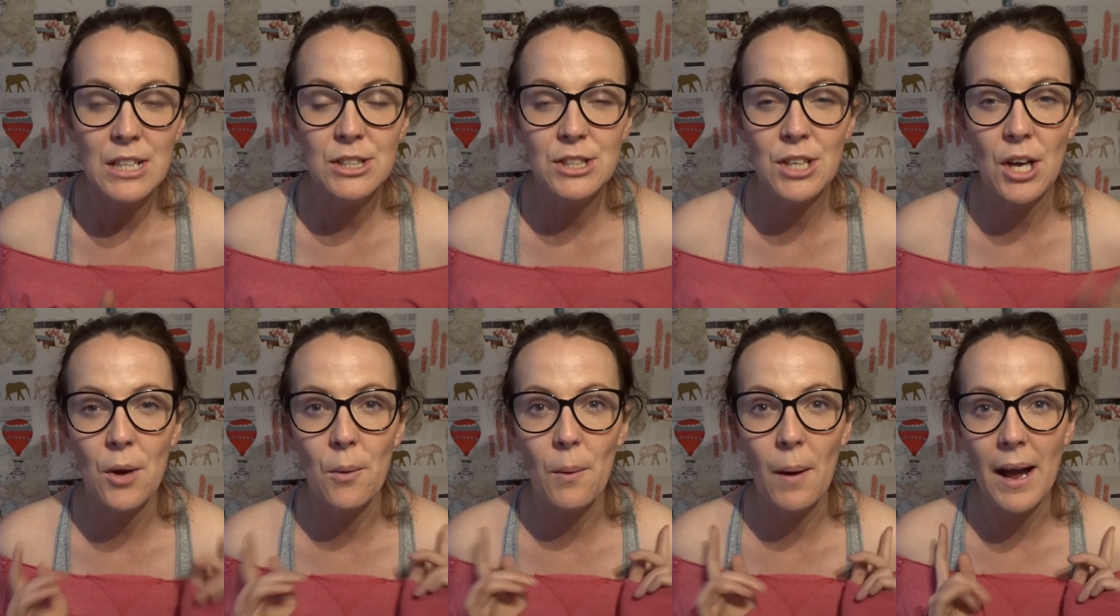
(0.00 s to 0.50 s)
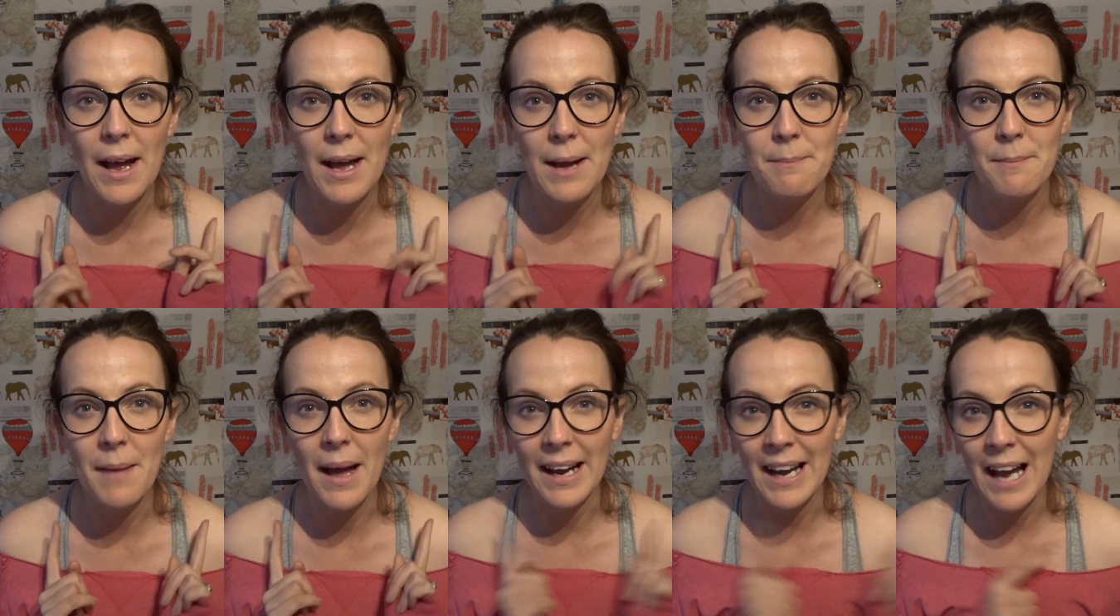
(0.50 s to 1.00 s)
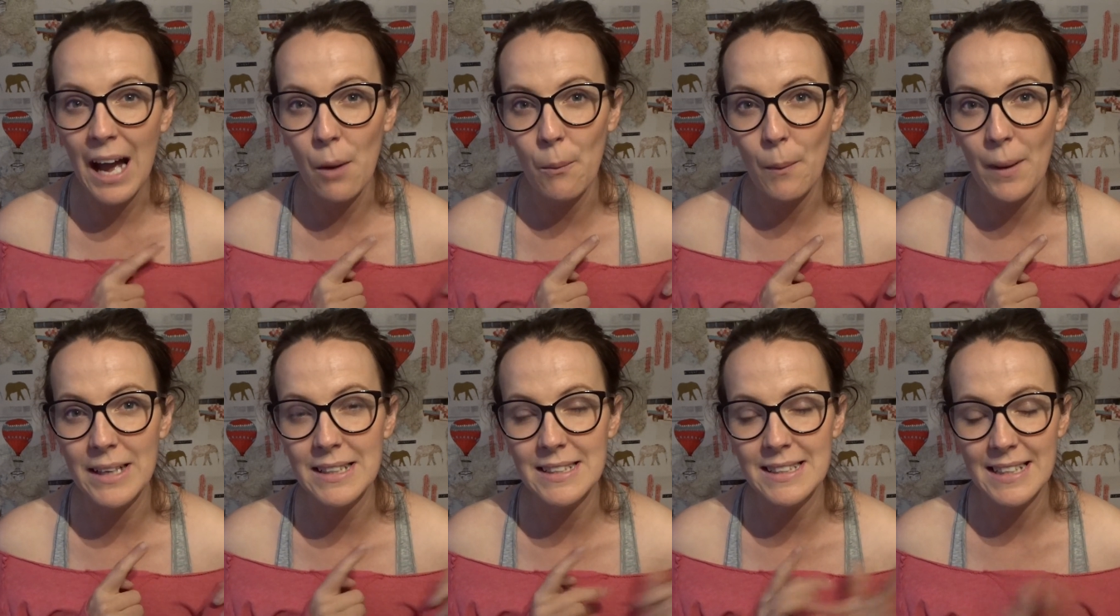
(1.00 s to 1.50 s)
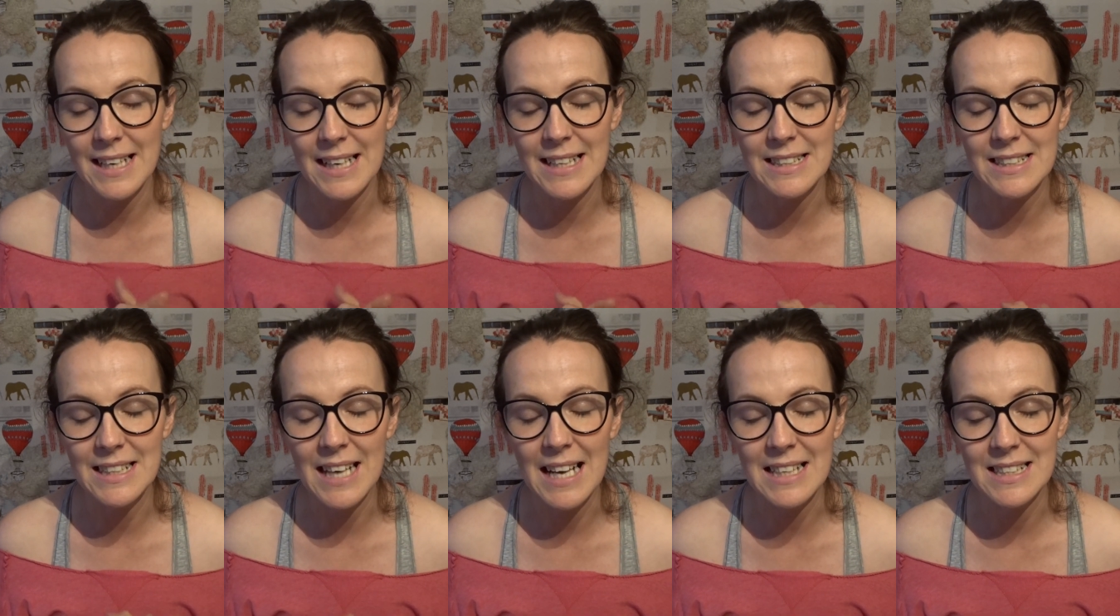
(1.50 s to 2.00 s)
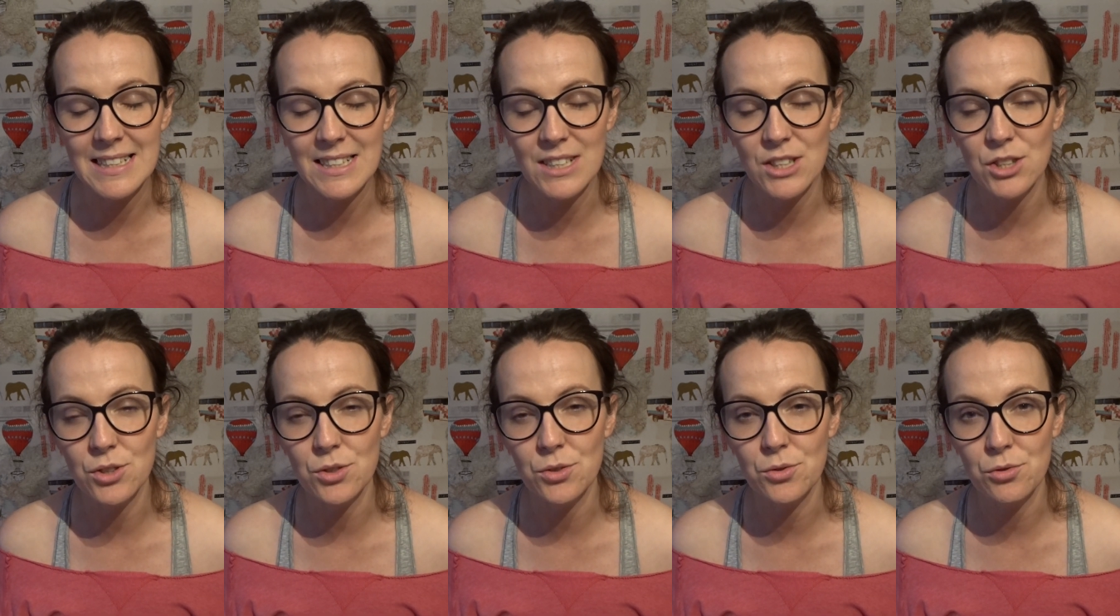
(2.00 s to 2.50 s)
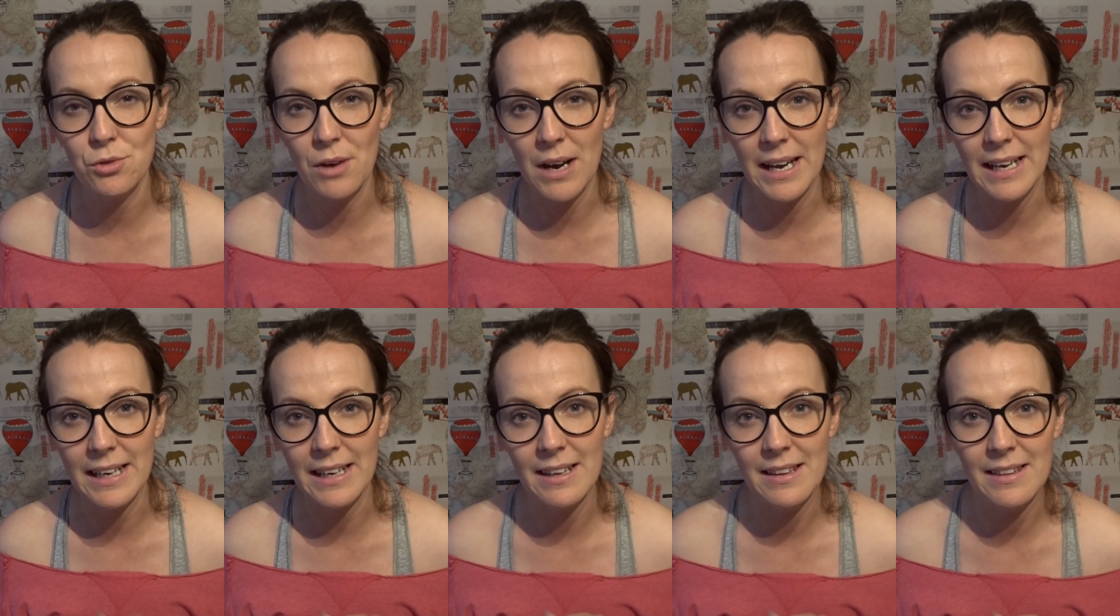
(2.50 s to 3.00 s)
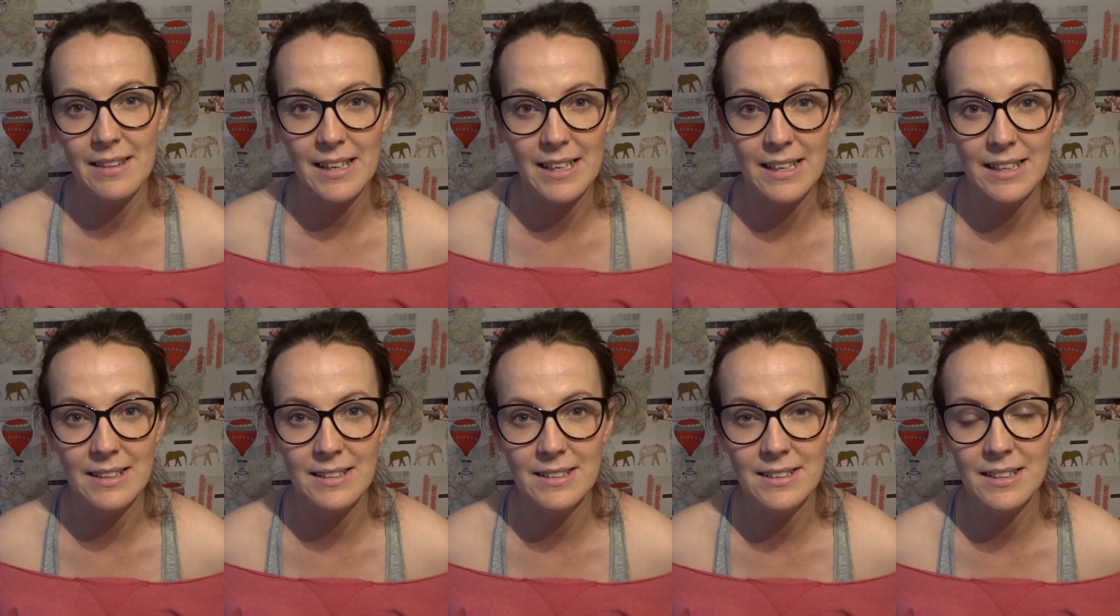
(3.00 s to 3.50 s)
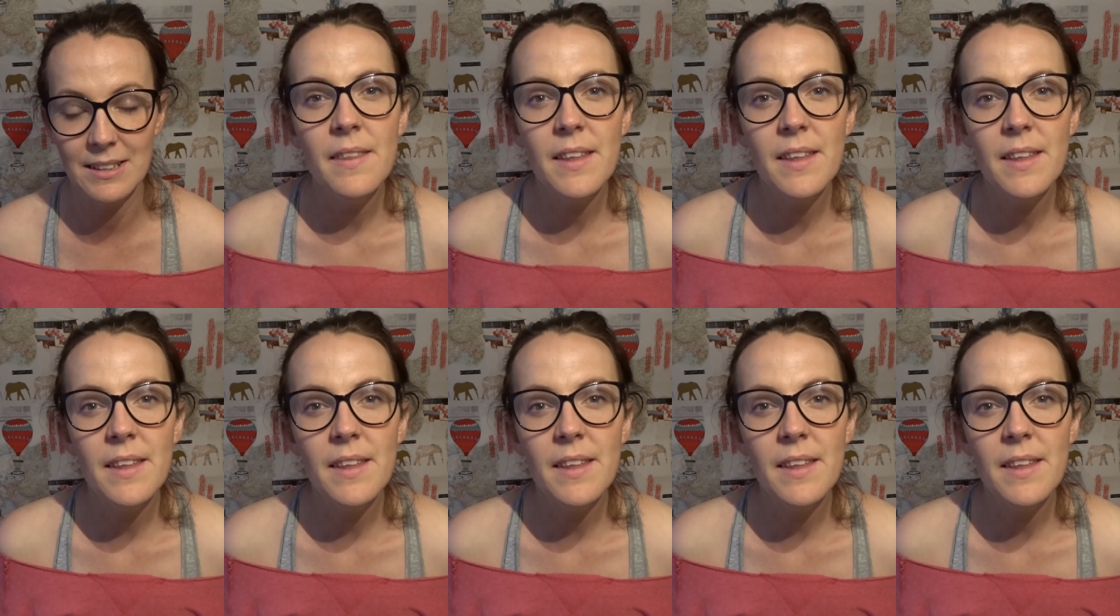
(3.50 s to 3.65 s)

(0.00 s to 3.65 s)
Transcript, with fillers: So um, I can't wait to get into Asda to try these.